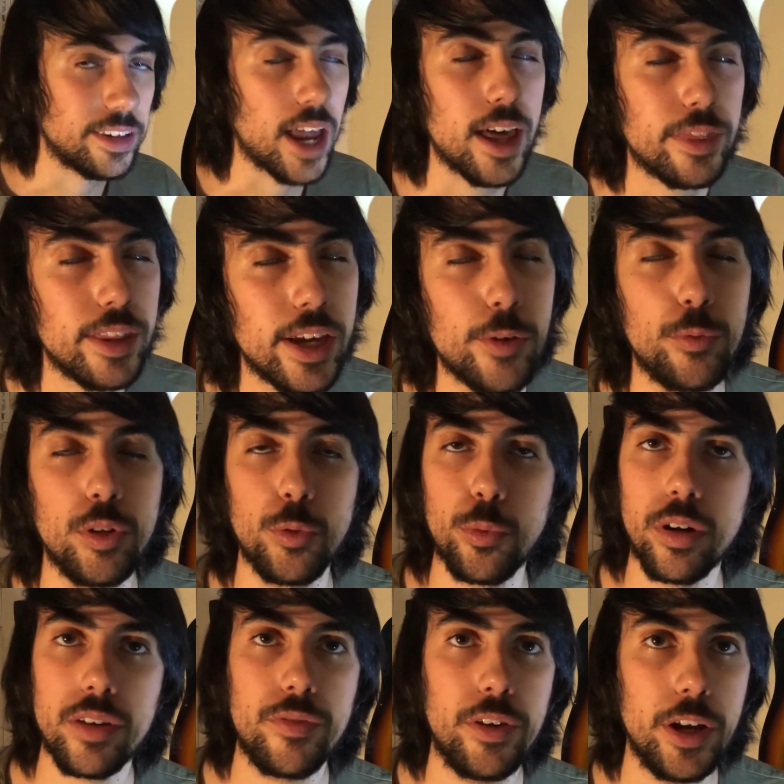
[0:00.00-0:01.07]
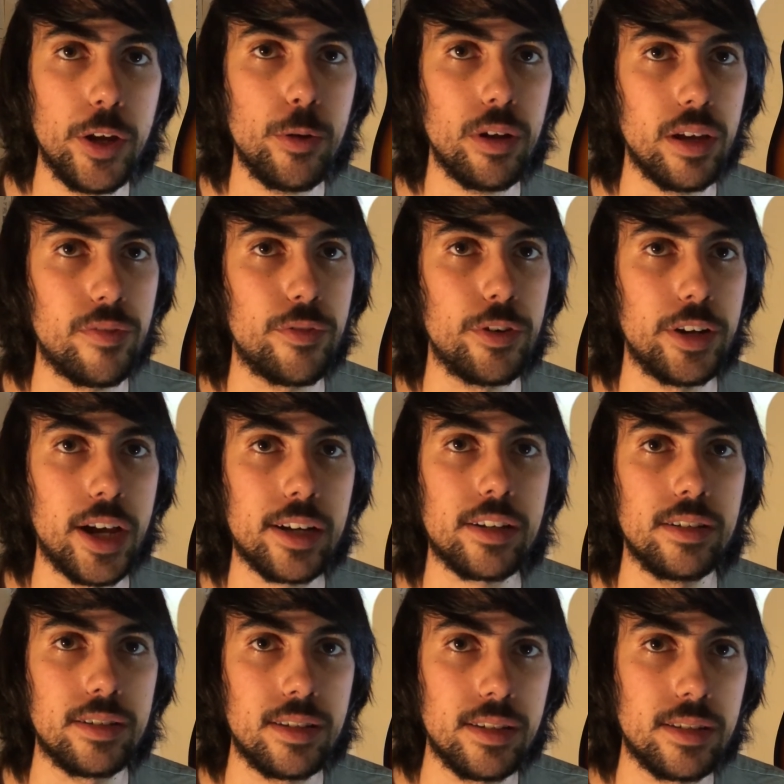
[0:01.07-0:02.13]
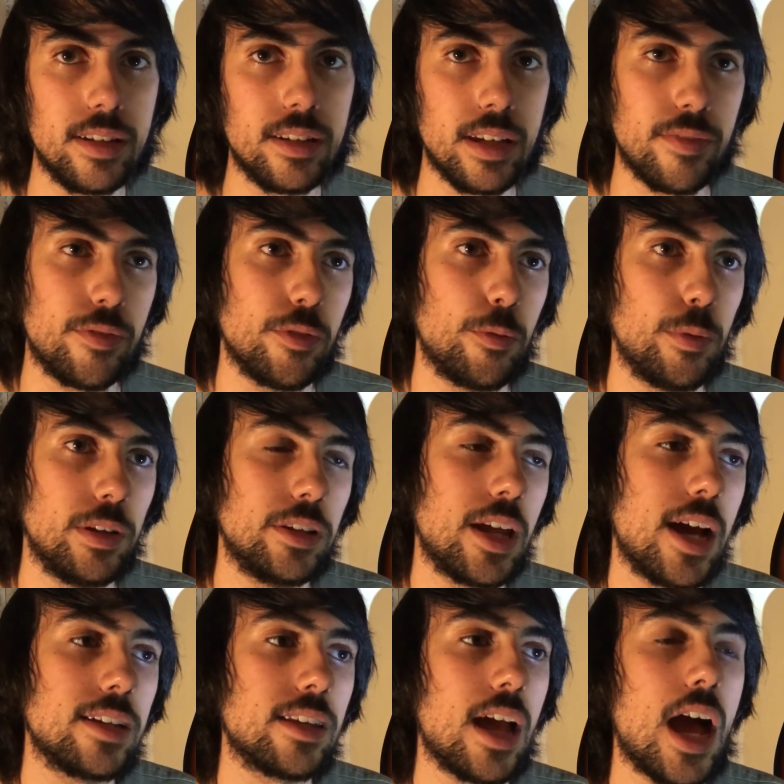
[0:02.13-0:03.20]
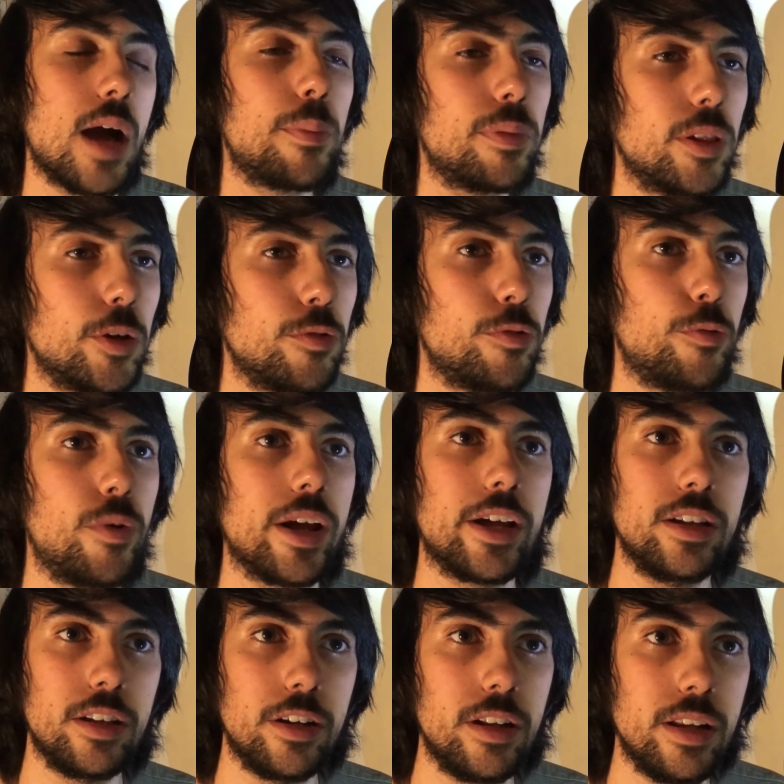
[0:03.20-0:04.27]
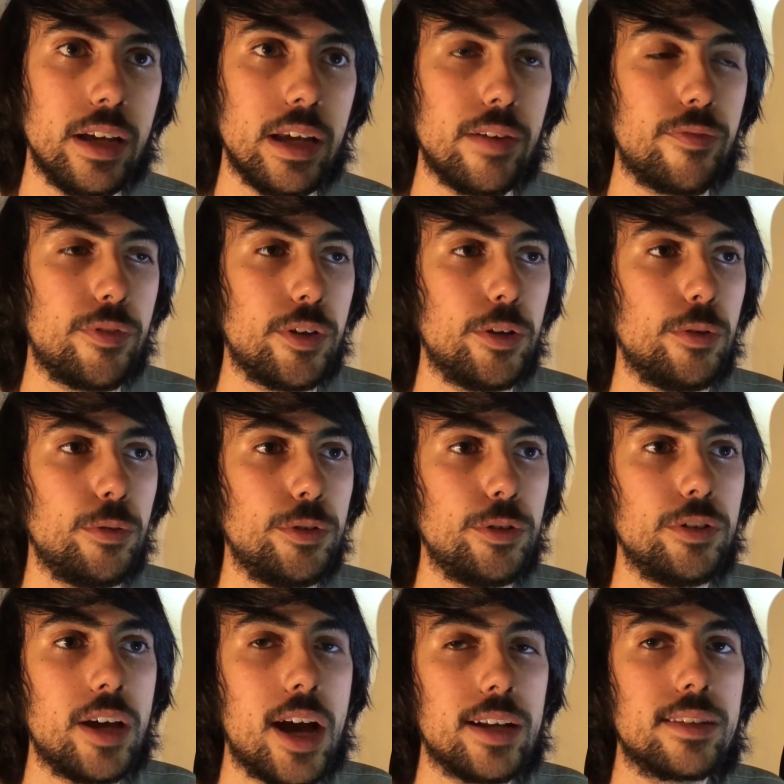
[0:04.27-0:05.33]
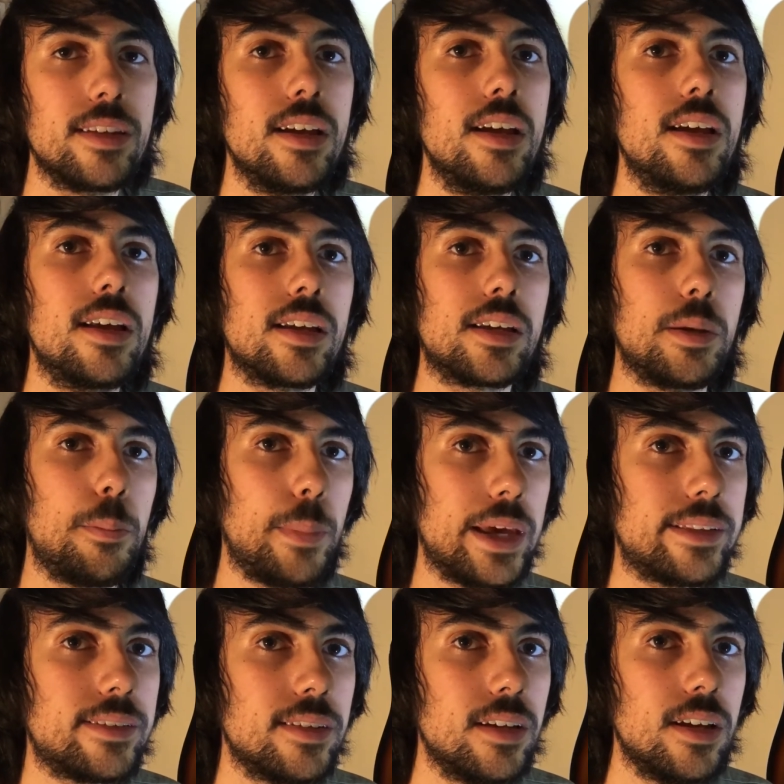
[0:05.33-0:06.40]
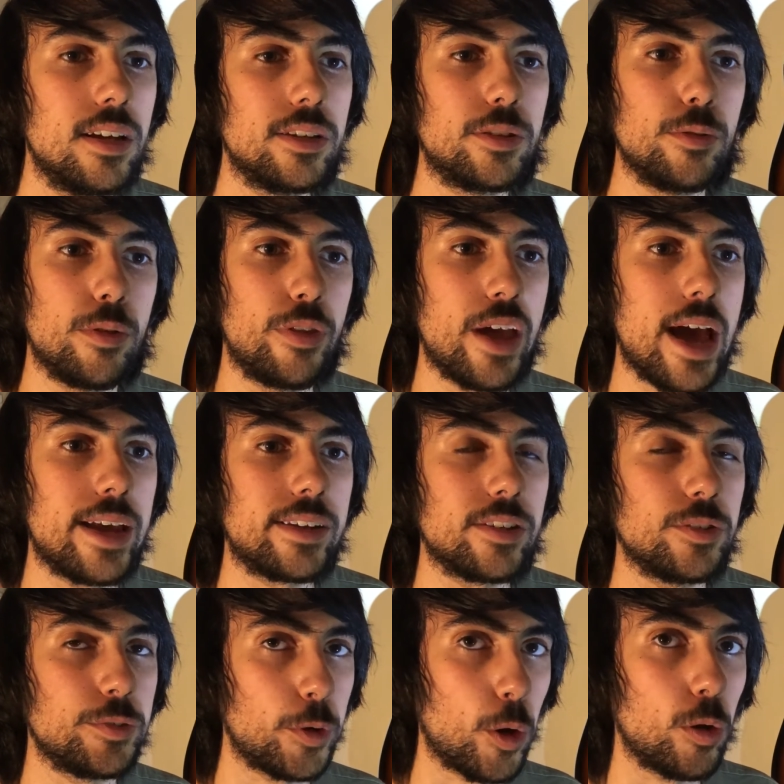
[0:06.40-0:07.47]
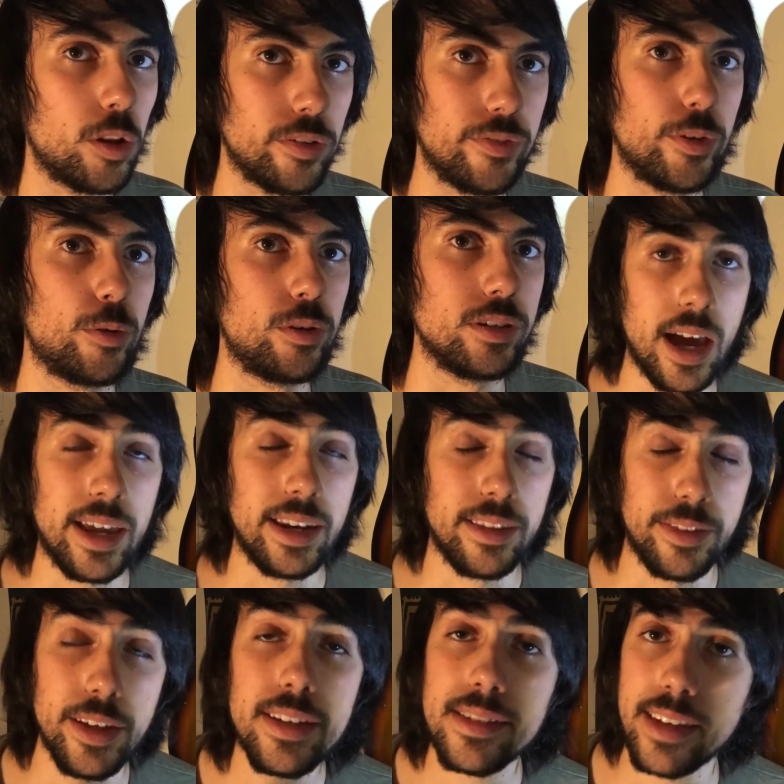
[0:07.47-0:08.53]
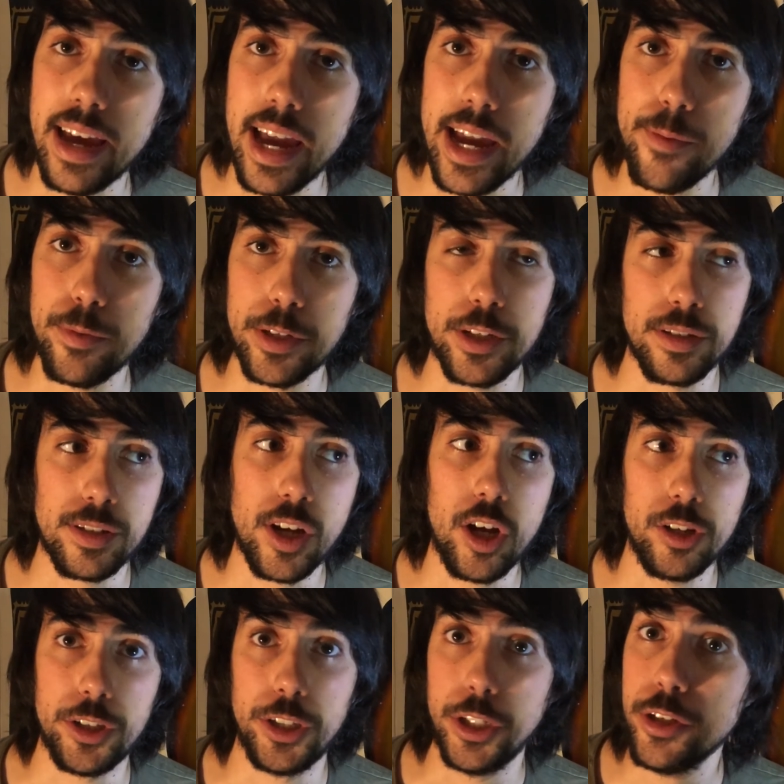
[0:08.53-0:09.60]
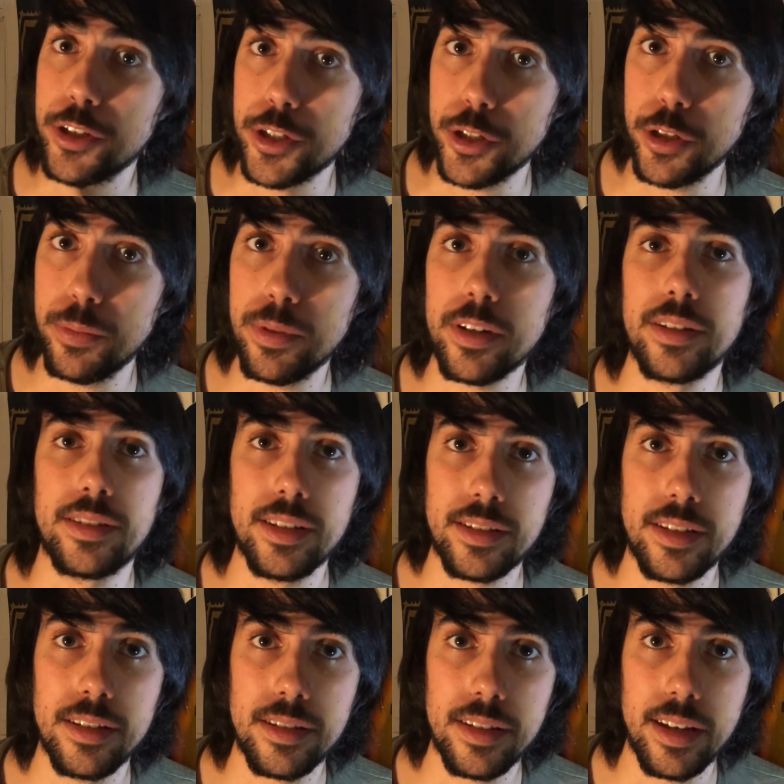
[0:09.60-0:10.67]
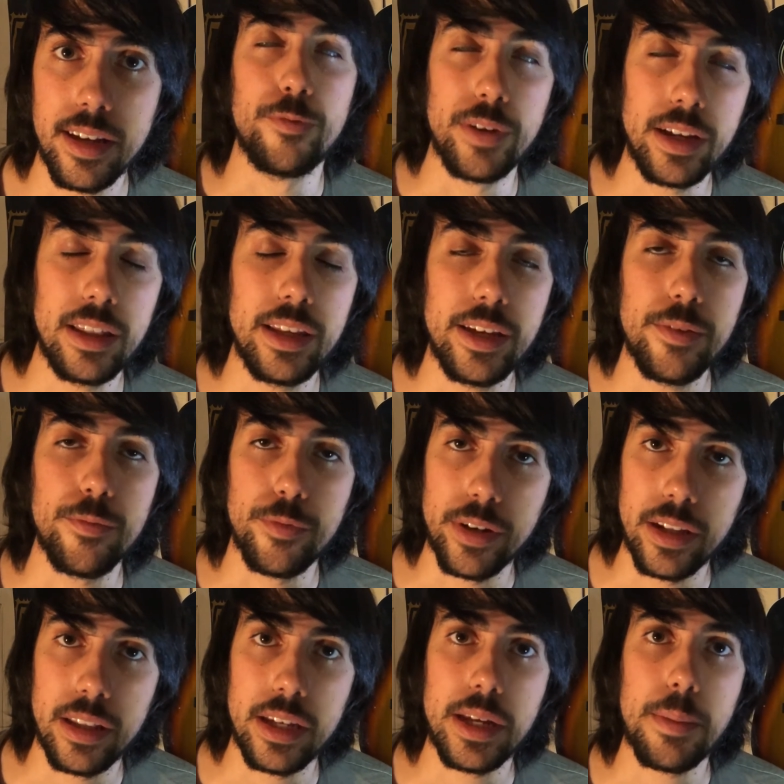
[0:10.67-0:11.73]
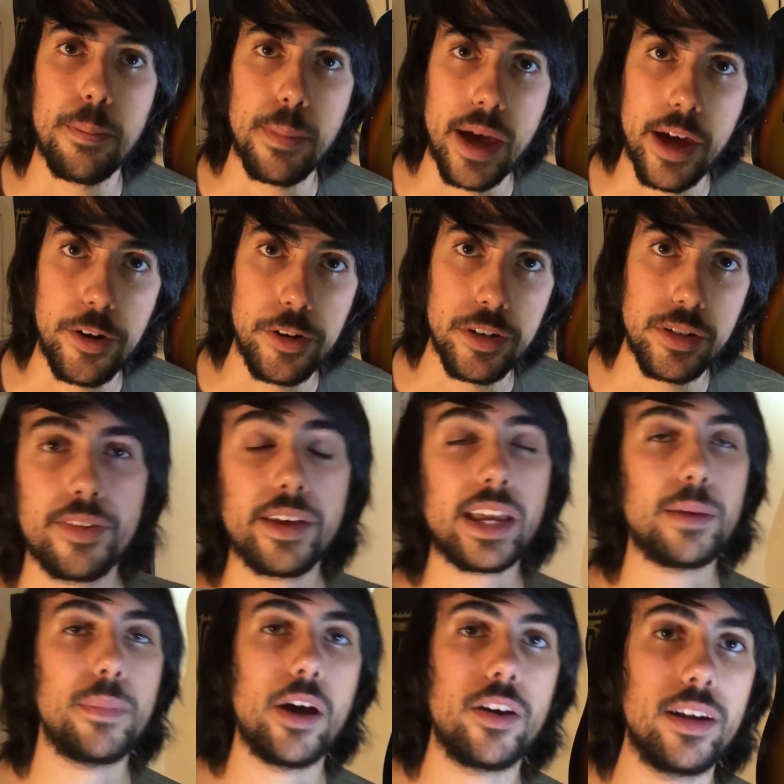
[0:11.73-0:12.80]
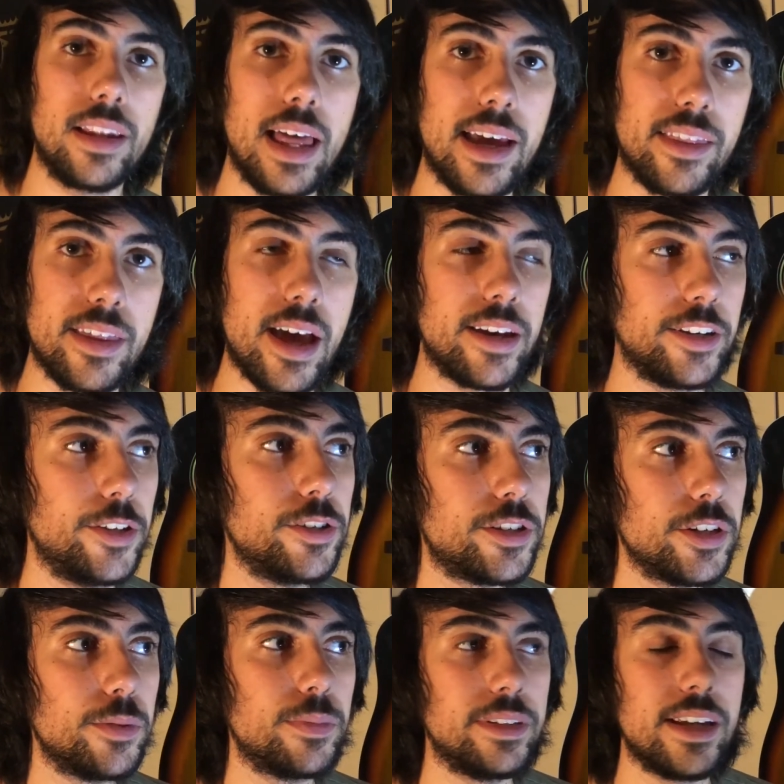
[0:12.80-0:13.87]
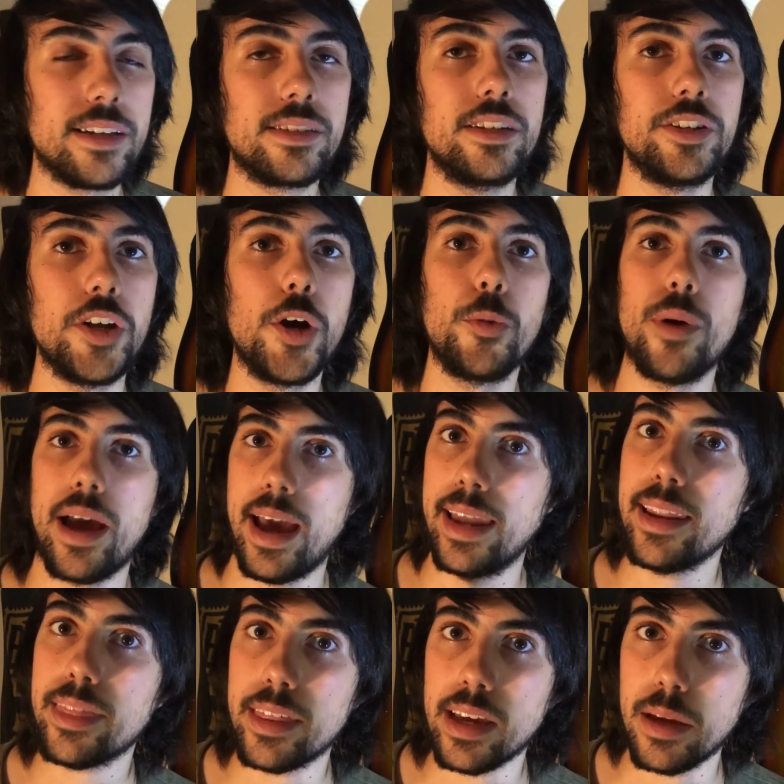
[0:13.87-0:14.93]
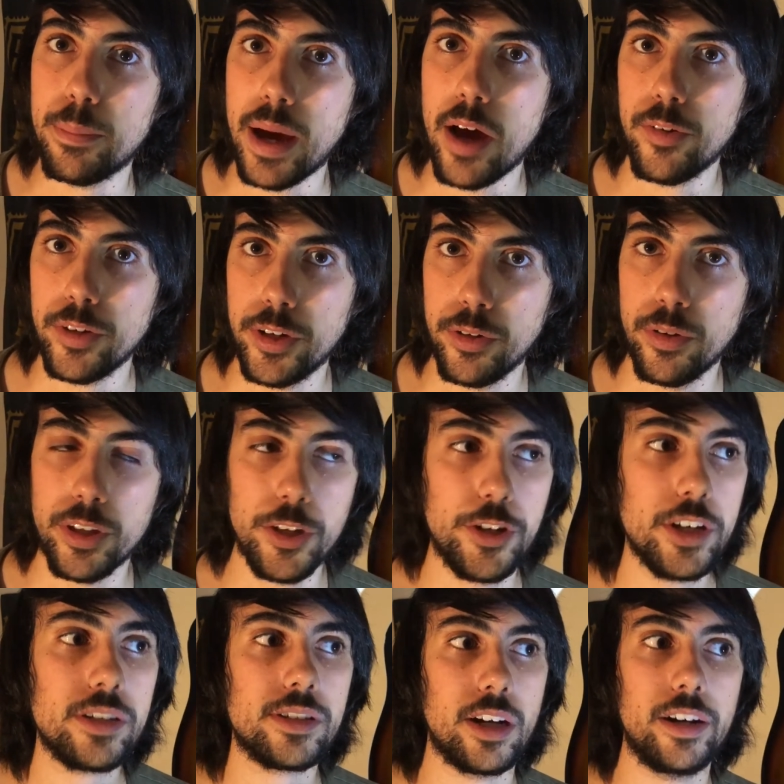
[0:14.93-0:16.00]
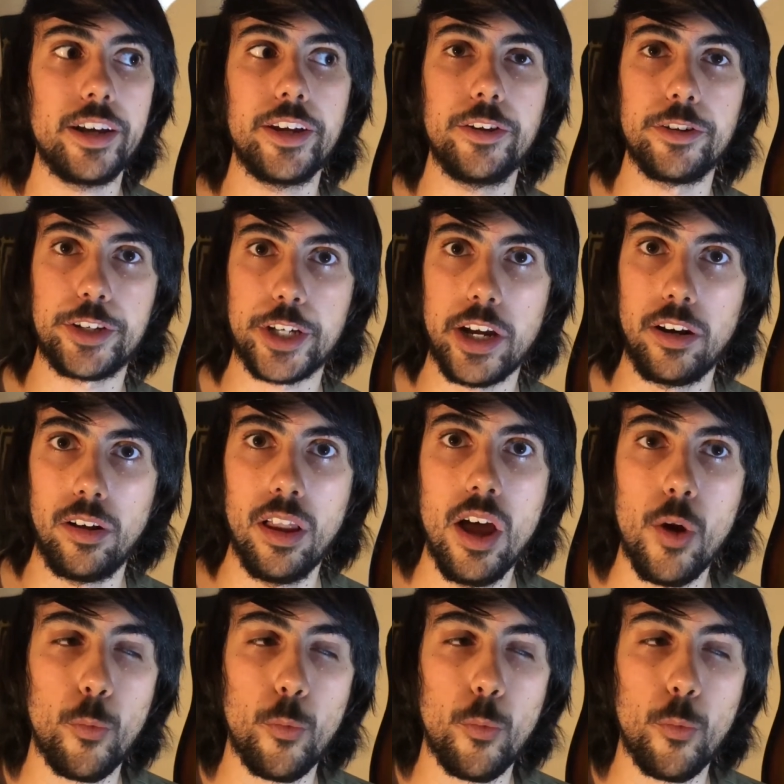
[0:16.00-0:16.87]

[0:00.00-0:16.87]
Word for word: Nothing will work for you if you're not consistent, if you will not upload regularly, if you do not commit to that goal of yours. And in this game, which is called YouTube, consistency really, really matters. Think about it like that. YouTube doesn't know anything about you. You just started your channel.